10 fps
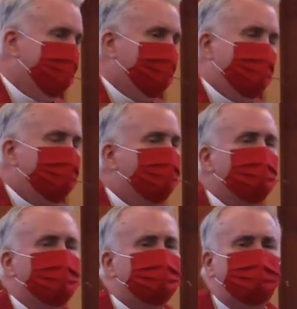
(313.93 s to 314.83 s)
even though
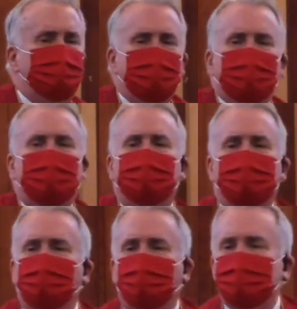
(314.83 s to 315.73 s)
it's bigger and
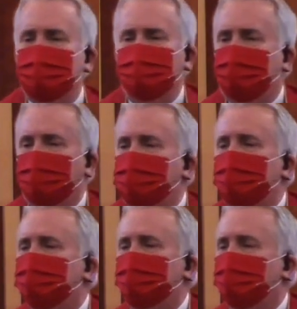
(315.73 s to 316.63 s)
more deep than
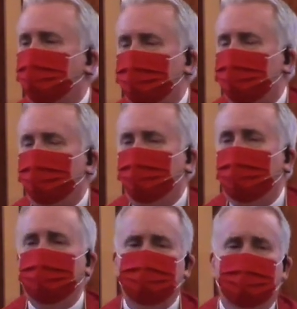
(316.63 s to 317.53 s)
anything that we can
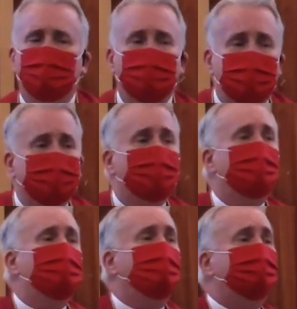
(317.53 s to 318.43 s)
imagine. We think we
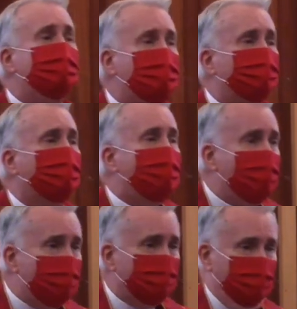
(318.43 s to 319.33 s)
will never,
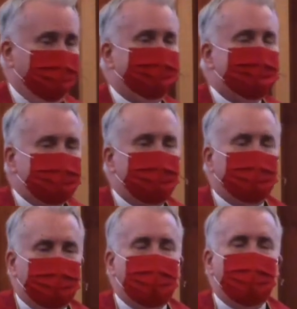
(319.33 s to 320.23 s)
ever get
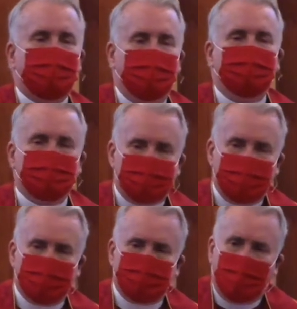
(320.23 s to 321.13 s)
out of a,
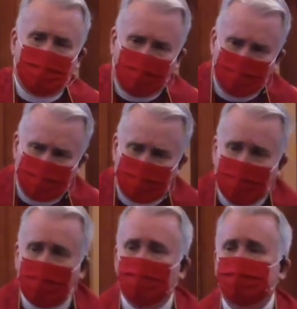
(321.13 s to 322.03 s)
such a
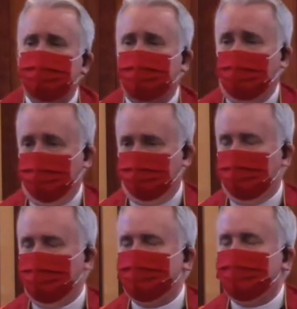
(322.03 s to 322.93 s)
profound sense
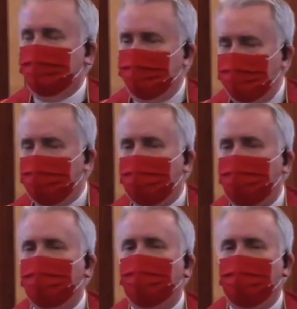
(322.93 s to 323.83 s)
of
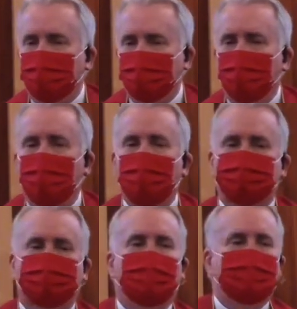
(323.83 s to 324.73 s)
pain and loss,
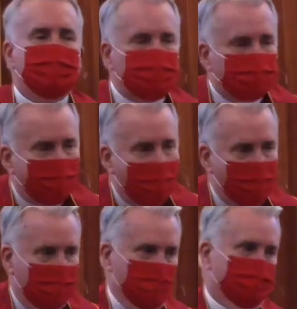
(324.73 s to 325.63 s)

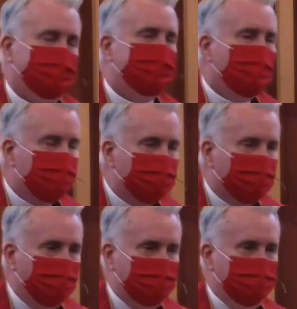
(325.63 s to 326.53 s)
trauma,
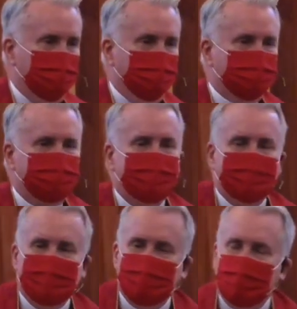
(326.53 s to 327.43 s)
brokenness,
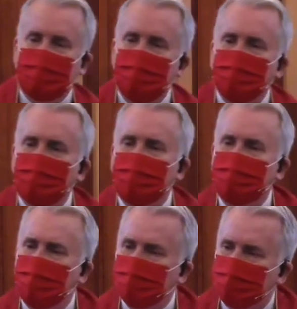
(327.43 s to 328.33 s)
that even in
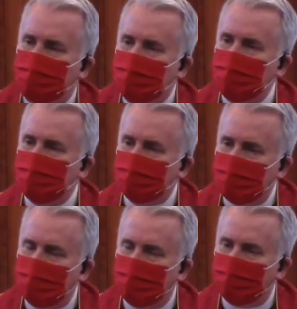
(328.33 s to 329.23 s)
those deep,
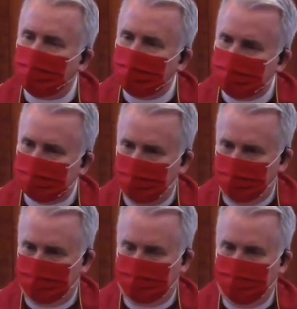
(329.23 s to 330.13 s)
deep
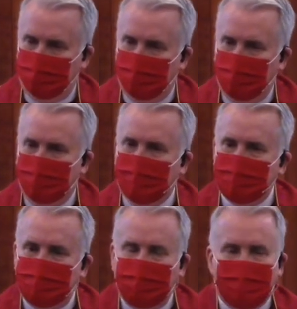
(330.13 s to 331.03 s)
places,
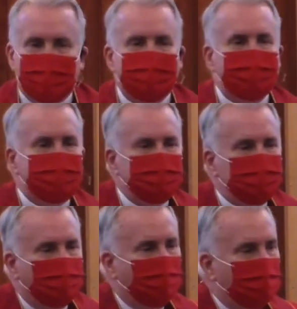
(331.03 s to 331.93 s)
God is
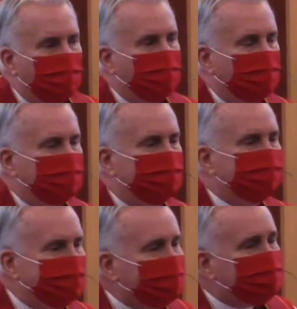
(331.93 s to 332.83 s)
at work.
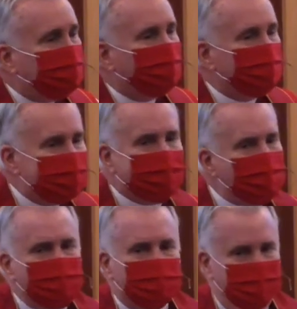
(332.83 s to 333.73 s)
That's what
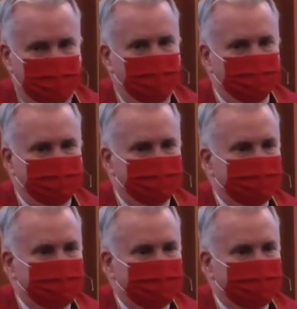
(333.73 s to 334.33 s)
redemption is.